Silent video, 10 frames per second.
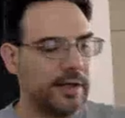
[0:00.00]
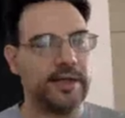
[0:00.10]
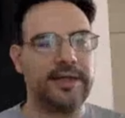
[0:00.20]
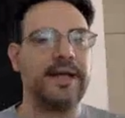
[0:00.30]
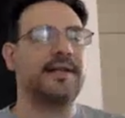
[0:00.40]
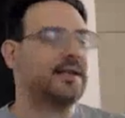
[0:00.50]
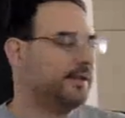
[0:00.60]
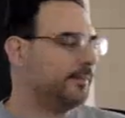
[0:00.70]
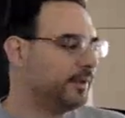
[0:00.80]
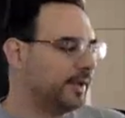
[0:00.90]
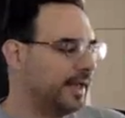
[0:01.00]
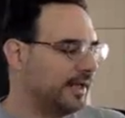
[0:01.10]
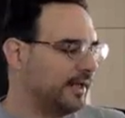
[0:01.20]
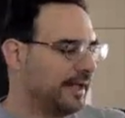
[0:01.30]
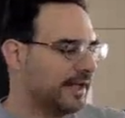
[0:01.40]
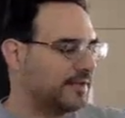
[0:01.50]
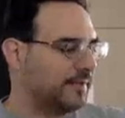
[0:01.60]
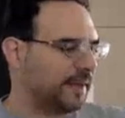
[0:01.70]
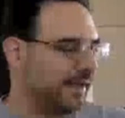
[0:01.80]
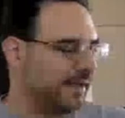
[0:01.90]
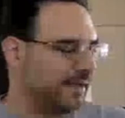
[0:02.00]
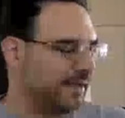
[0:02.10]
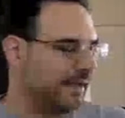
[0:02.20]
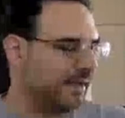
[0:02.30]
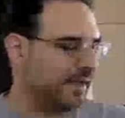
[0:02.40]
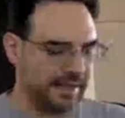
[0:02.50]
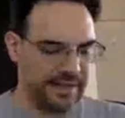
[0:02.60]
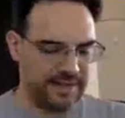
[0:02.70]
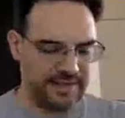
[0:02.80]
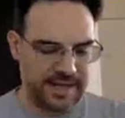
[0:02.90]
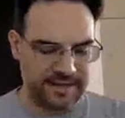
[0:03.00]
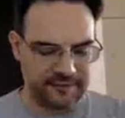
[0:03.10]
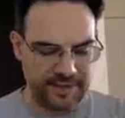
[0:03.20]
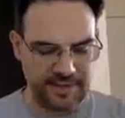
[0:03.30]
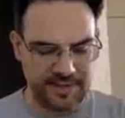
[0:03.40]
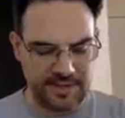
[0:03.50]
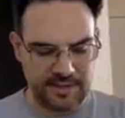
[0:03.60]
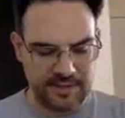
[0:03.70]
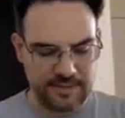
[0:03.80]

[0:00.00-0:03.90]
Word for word: an EX and then play an EX by uh, sacrificing